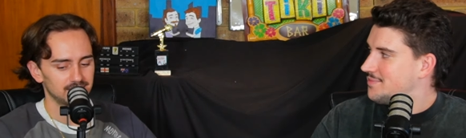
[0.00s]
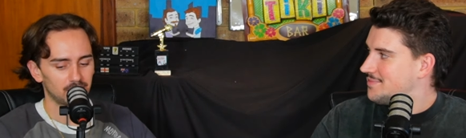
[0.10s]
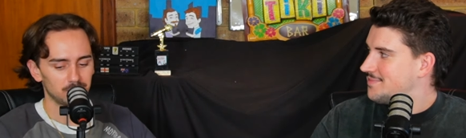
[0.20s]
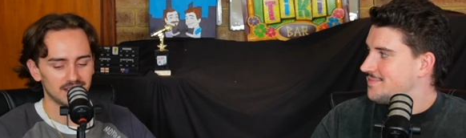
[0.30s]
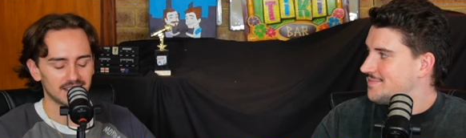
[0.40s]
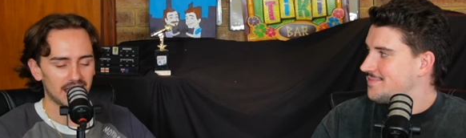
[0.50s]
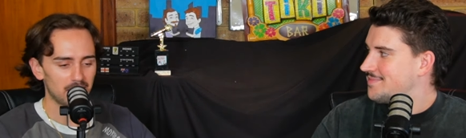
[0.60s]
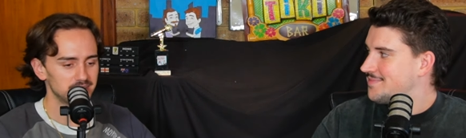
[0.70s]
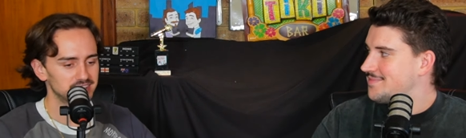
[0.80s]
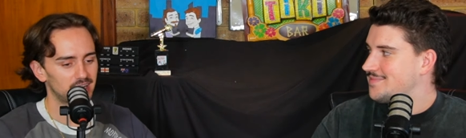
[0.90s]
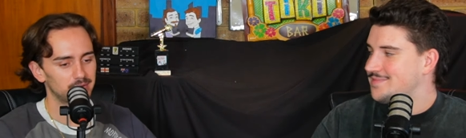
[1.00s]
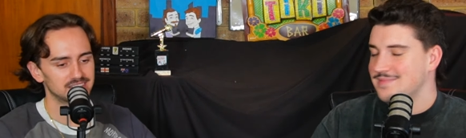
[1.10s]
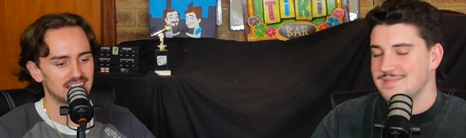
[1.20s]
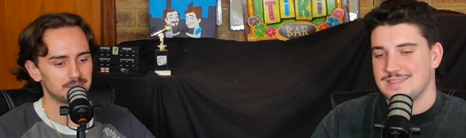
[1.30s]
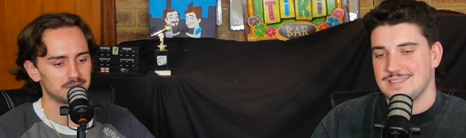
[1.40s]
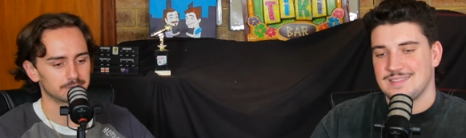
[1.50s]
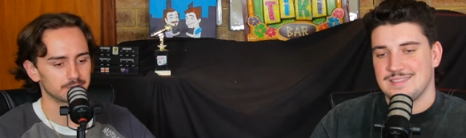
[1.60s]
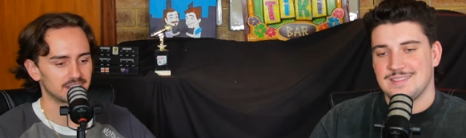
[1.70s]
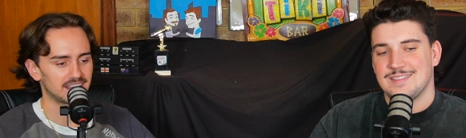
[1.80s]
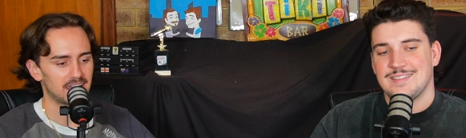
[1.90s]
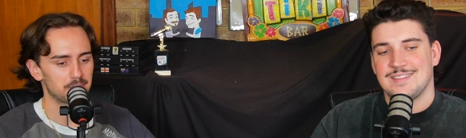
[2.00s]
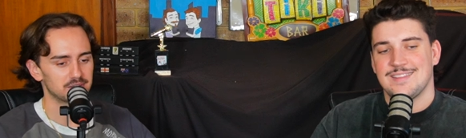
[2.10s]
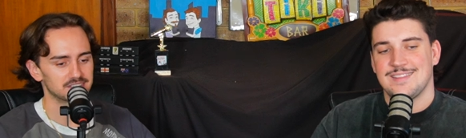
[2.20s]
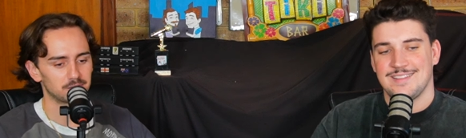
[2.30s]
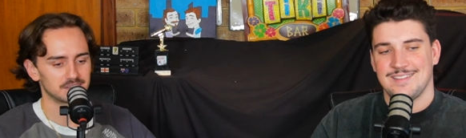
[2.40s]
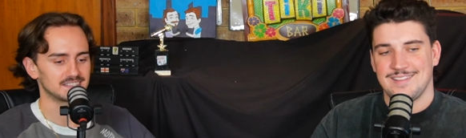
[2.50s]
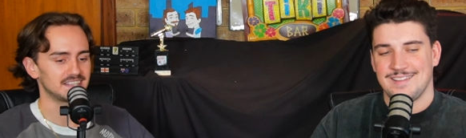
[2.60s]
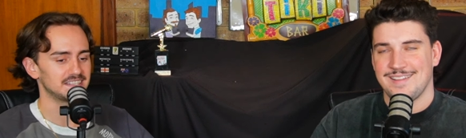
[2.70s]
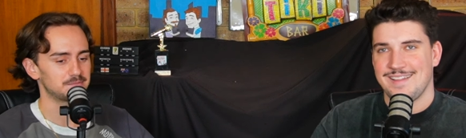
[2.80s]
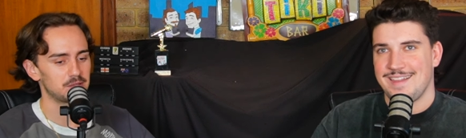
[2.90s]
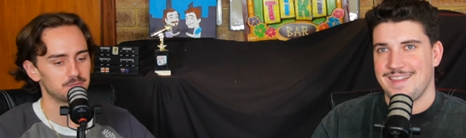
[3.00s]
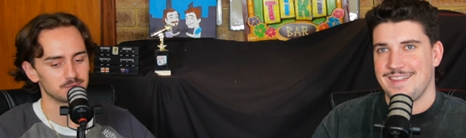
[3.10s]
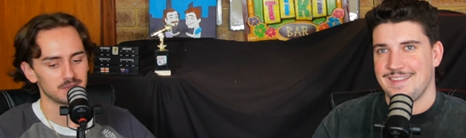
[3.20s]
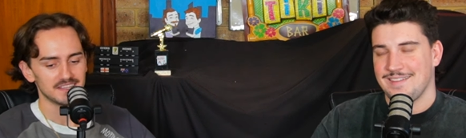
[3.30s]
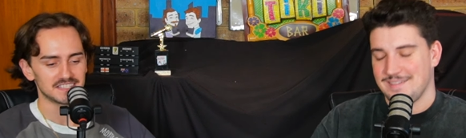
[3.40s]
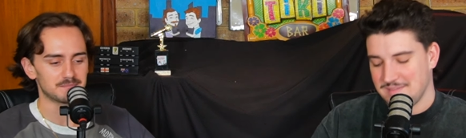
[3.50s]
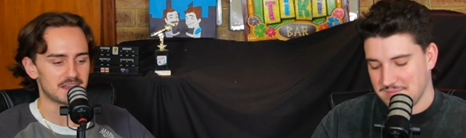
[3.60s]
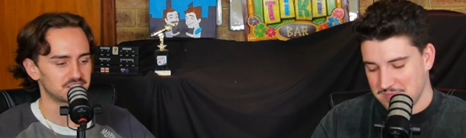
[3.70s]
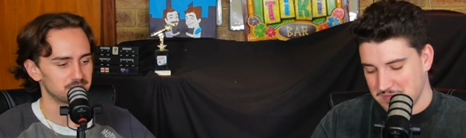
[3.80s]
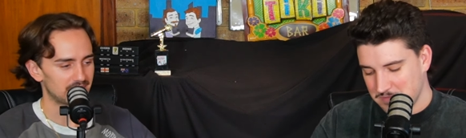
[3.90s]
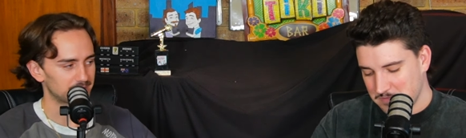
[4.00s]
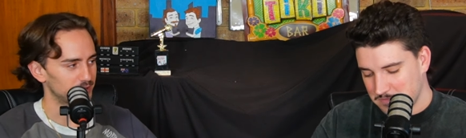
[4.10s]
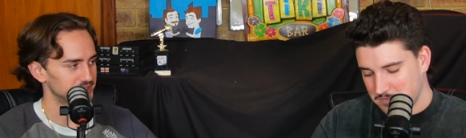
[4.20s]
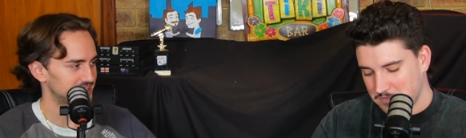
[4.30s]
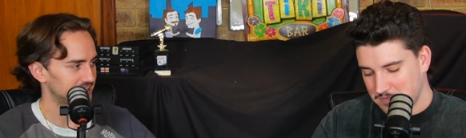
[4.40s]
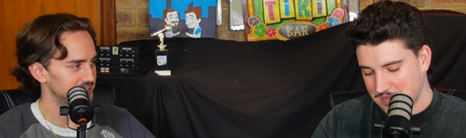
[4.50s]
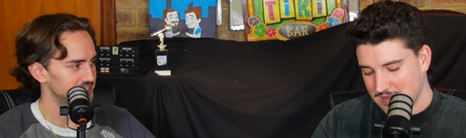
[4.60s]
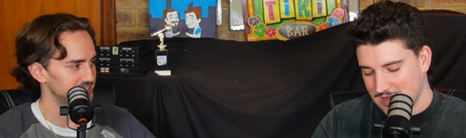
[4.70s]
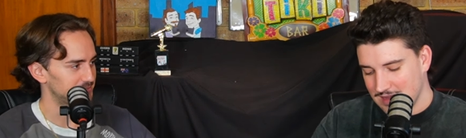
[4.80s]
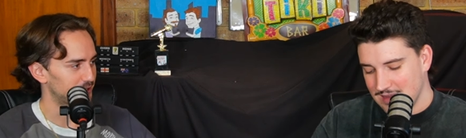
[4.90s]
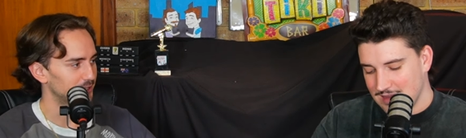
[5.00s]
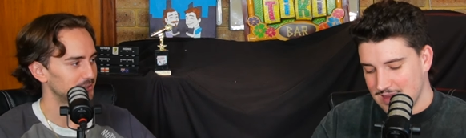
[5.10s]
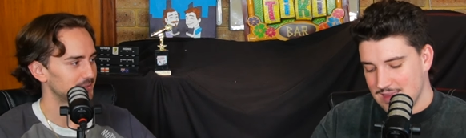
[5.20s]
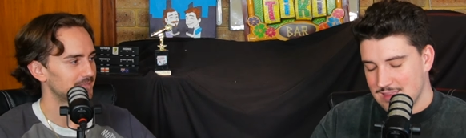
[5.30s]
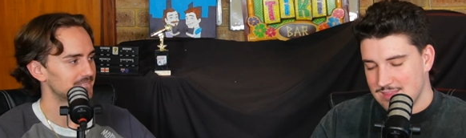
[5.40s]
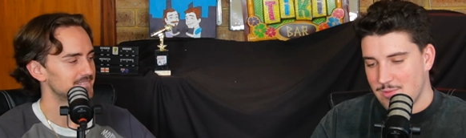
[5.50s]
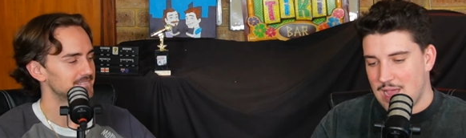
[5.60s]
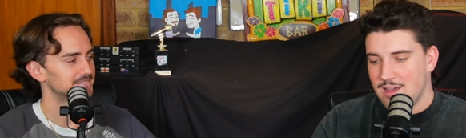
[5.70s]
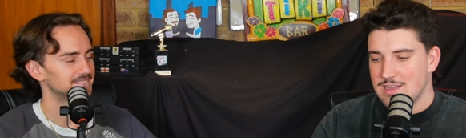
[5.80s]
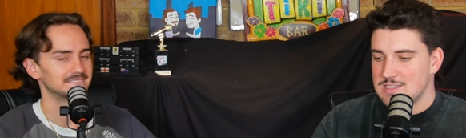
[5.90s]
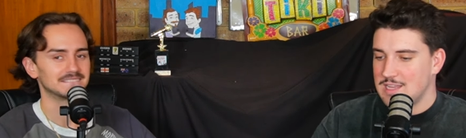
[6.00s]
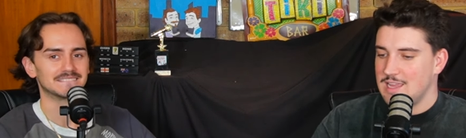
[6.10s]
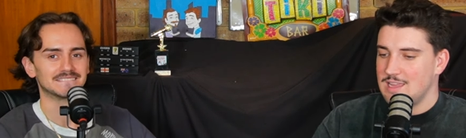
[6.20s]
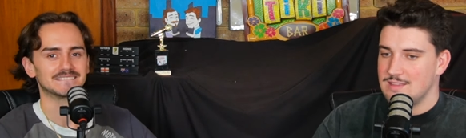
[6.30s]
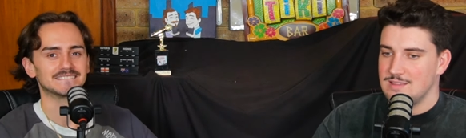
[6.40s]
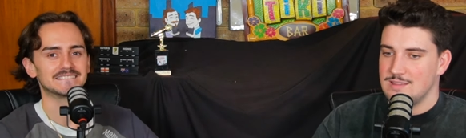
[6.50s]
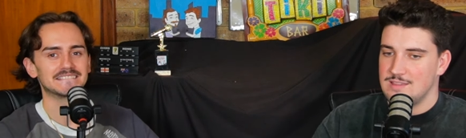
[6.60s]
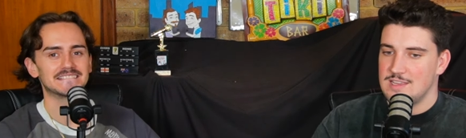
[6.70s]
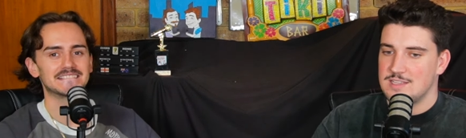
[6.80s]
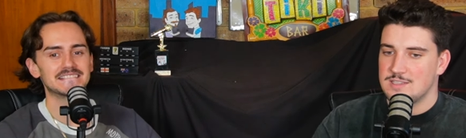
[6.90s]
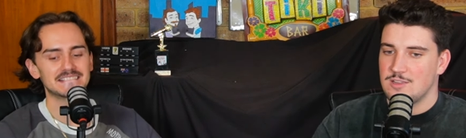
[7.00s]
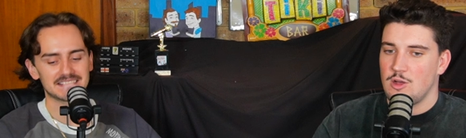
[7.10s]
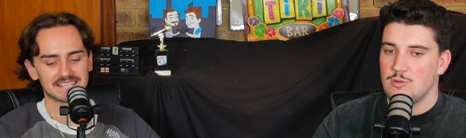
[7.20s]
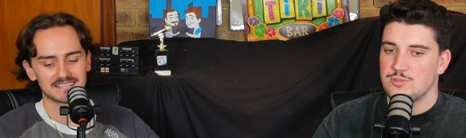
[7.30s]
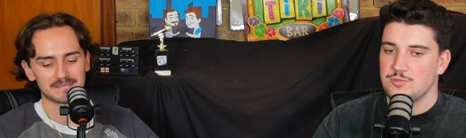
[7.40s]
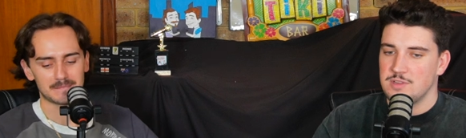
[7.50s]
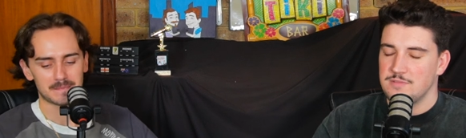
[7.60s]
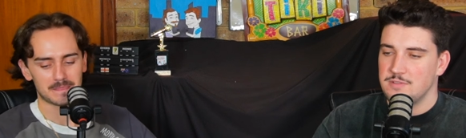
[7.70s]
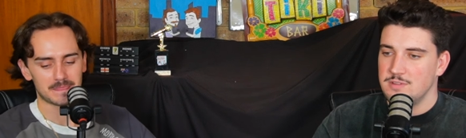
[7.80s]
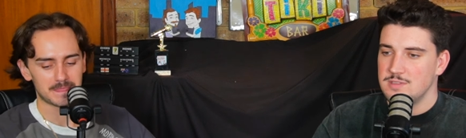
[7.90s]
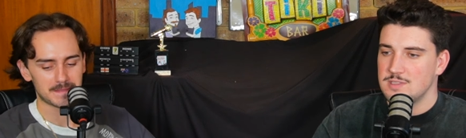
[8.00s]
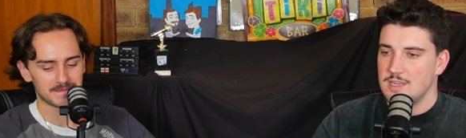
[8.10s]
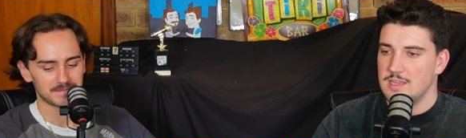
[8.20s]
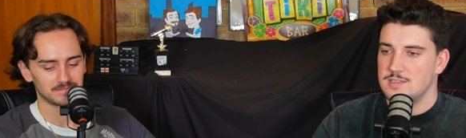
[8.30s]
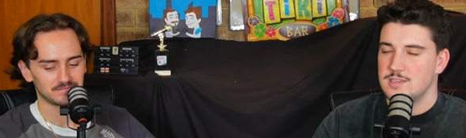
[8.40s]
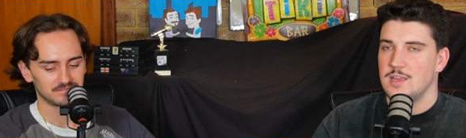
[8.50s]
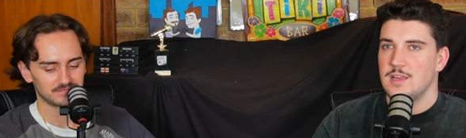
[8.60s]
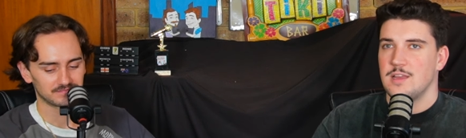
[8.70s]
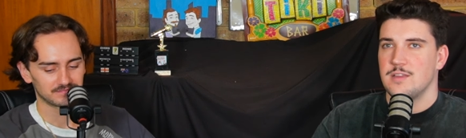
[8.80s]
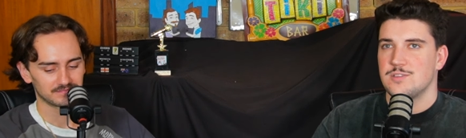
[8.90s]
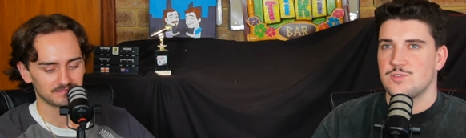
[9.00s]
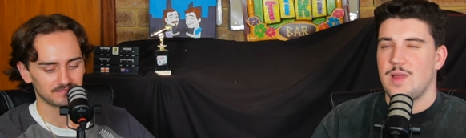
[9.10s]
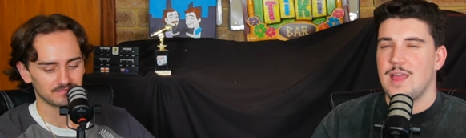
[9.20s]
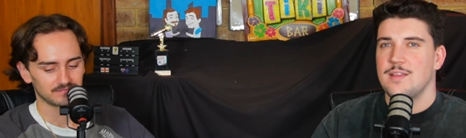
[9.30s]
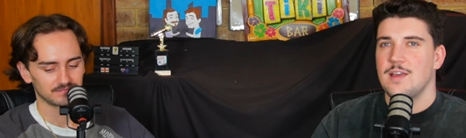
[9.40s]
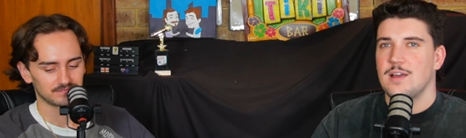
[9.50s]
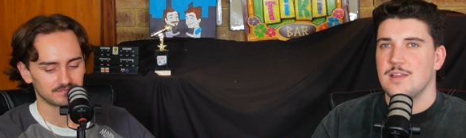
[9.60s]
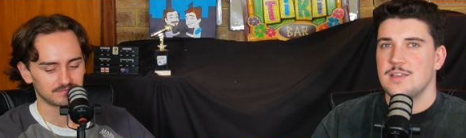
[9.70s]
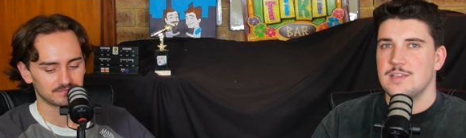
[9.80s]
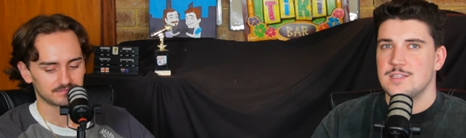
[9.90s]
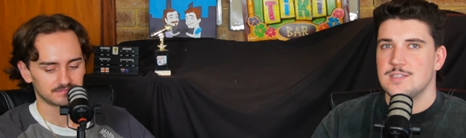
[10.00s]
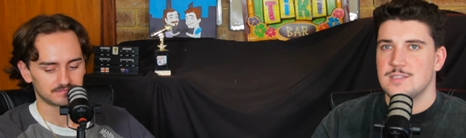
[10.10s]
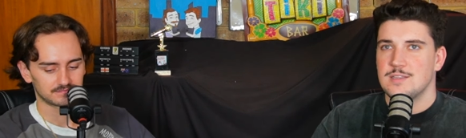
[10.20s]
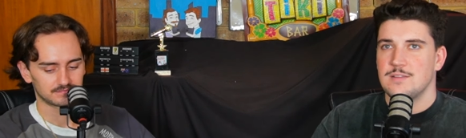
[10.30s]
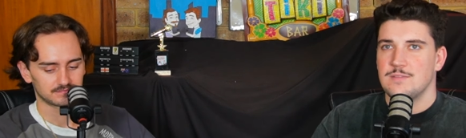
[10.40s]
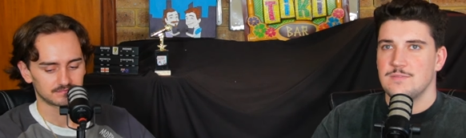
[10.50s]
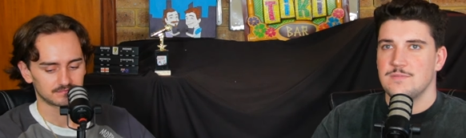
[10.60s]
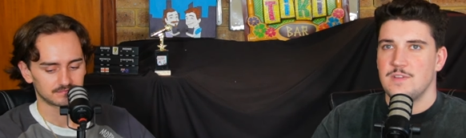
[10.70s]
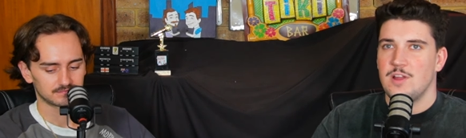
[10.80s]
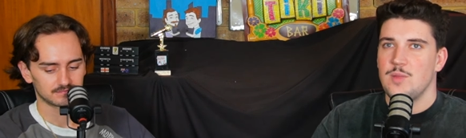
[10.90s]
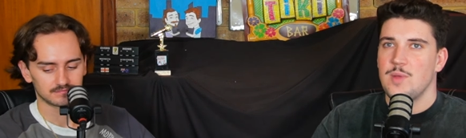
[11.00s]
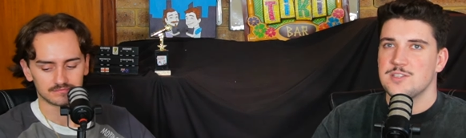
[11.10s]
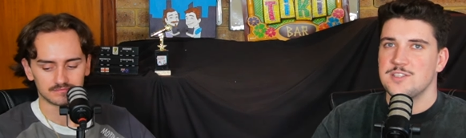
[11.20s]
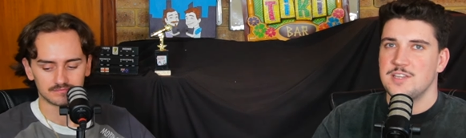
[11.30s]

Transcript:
Speaker 1: I want to hang out with Ty, bro. Take me through the campus. I want to see these people smashing back monster energies, bro.
Speaker 2: The way I see this cultural difference is Australia is very much